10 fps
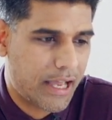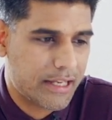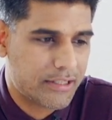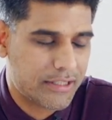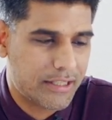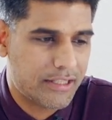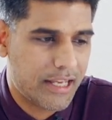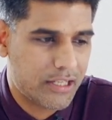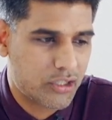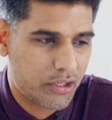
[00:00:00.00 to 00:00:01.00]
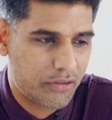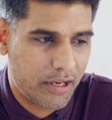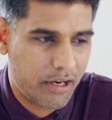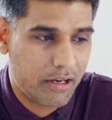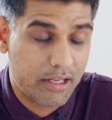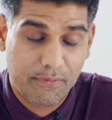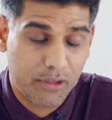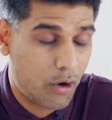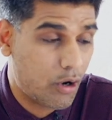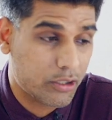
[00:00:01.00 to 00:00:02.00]
I see the danger there,
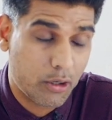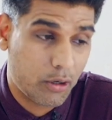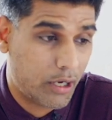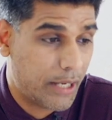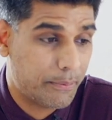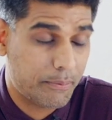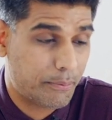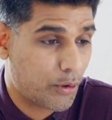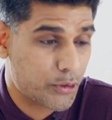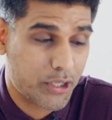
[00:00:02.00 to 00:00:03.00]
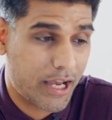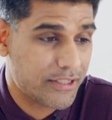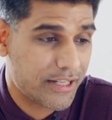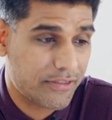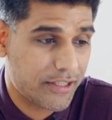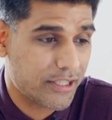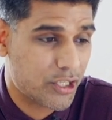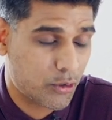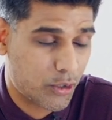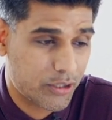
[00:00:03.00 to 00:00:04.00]
even though although I'm pro science and I think
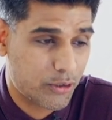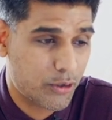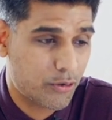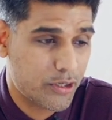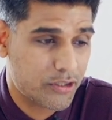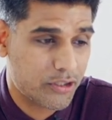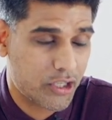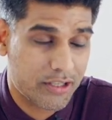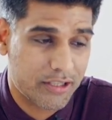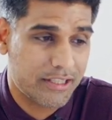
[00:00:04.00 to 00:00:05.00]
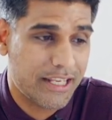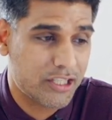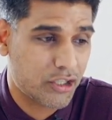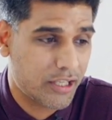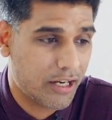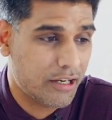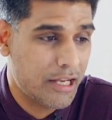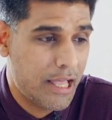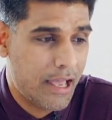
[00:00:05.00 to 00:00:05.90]
they should continue research, I see the danger there